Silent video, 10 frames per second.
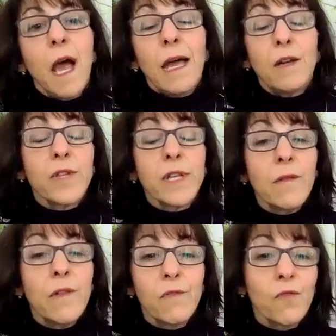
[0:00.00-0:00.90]
I don't think
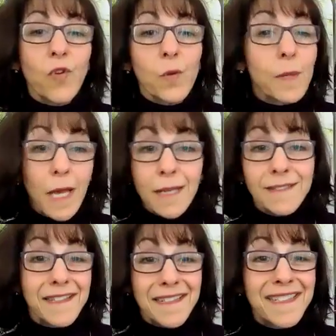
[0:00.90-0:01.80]
I've ever
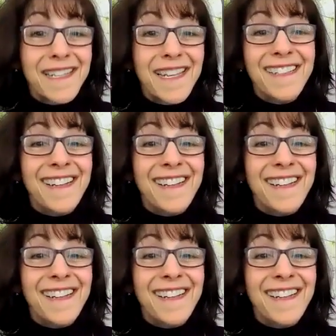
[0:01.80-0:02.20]
verbalized this.